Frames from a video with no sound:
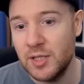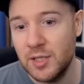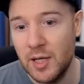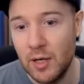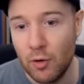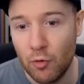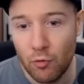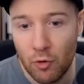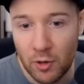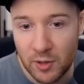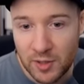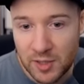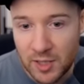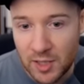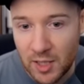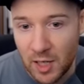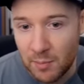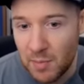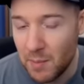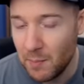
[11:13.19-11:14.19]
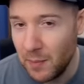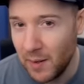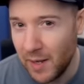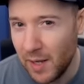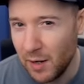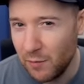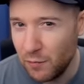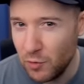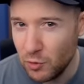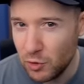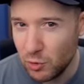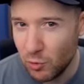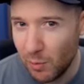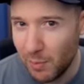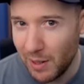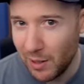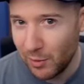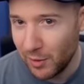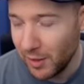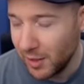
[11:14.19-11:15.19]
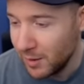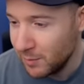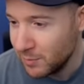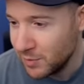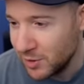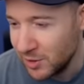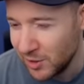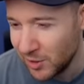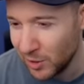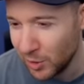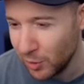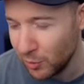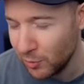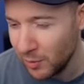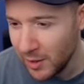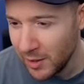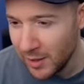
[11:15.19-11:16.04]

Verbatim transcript: Now, granted, I've been playing a few squad battle games, you know.